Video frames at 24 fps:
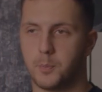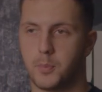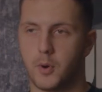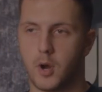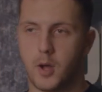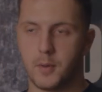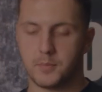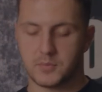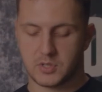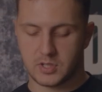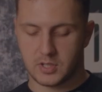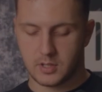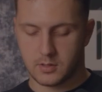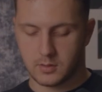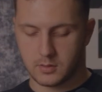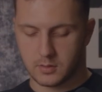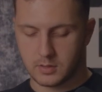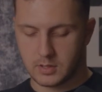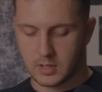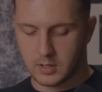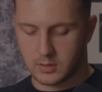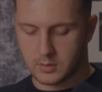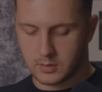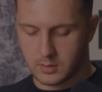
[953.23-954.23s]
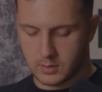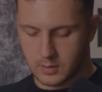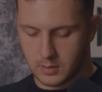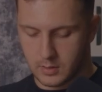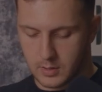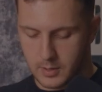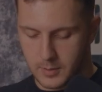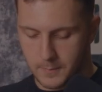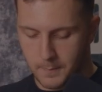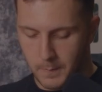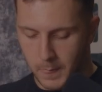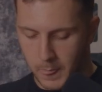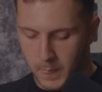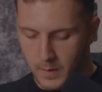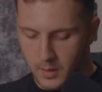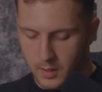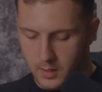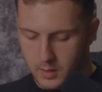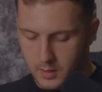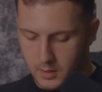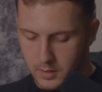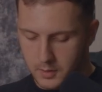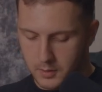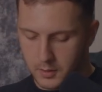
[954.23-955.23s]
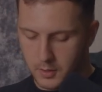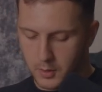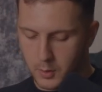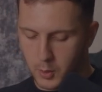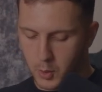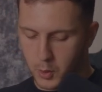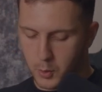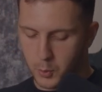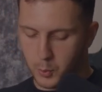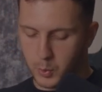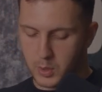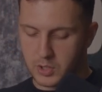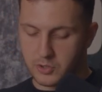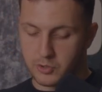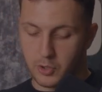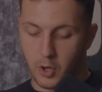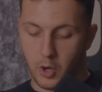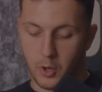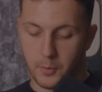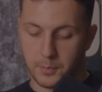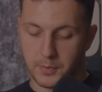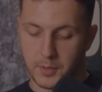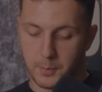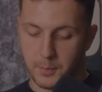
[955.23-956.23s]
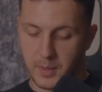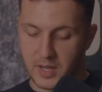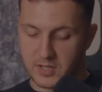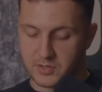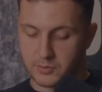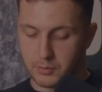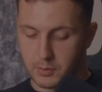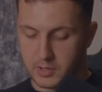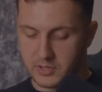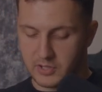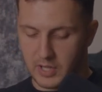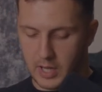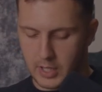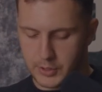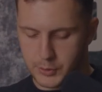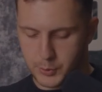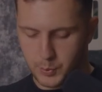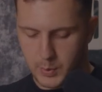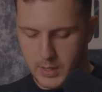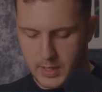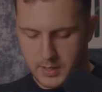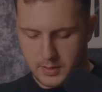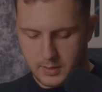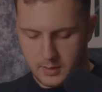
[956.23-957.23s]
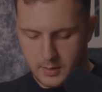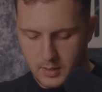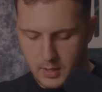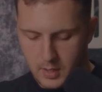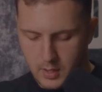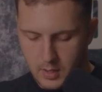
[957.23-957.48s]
prompts and that we saw the best results with.